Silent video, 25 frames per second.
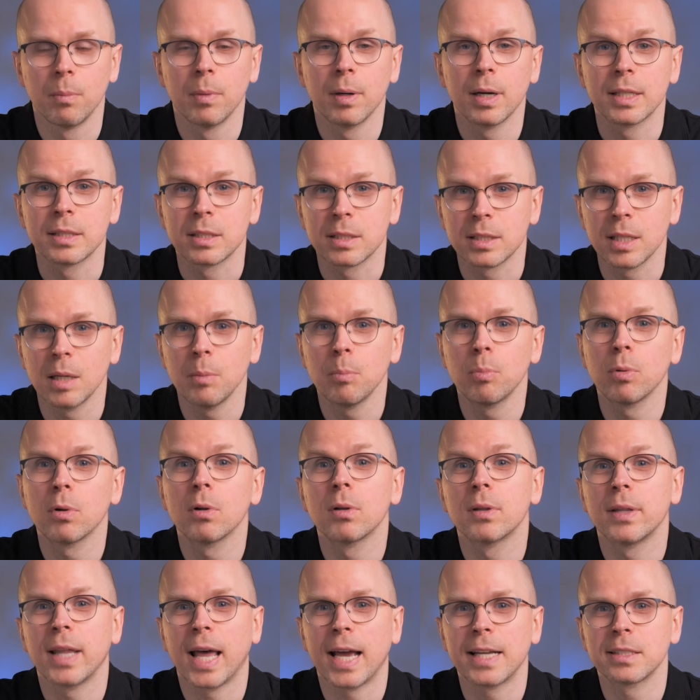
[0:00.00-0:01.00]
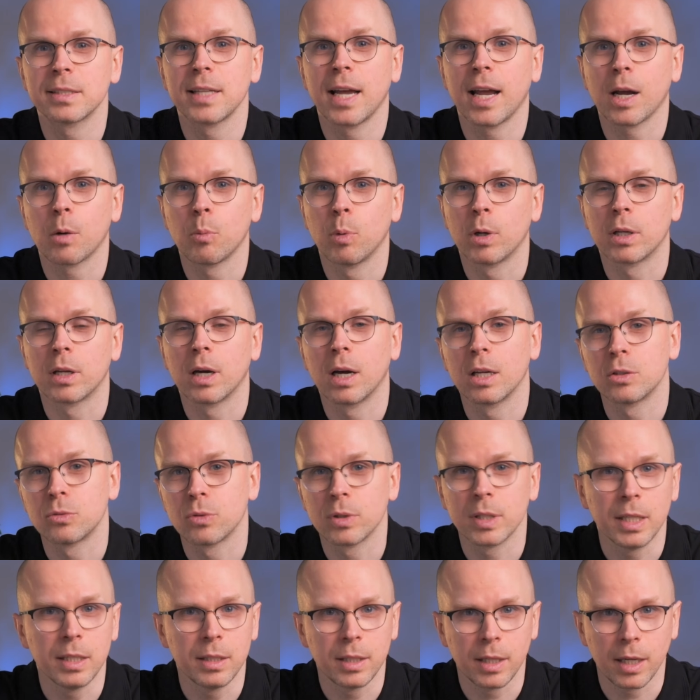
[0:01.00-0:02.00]
a simple NASDAQ 100
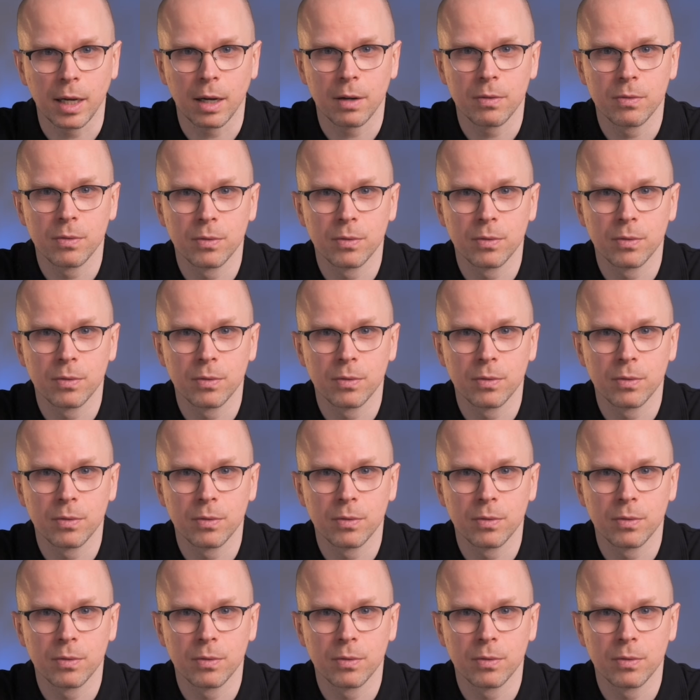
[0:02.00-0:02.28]
ETF.